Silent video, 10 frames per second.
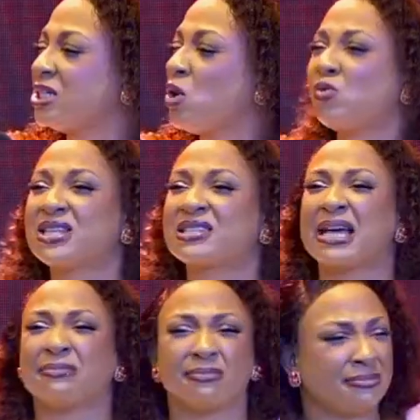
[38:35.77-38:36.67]
waste time.
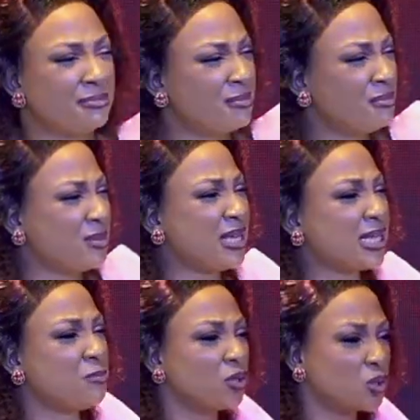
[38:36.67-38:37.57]
6
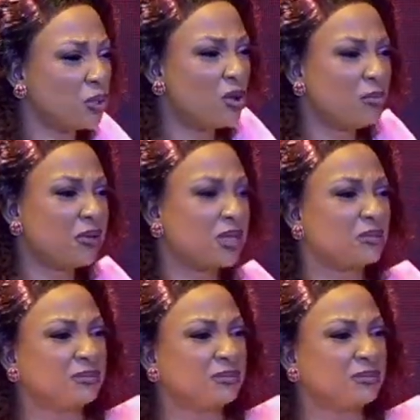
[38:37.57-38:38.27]
months, we got married.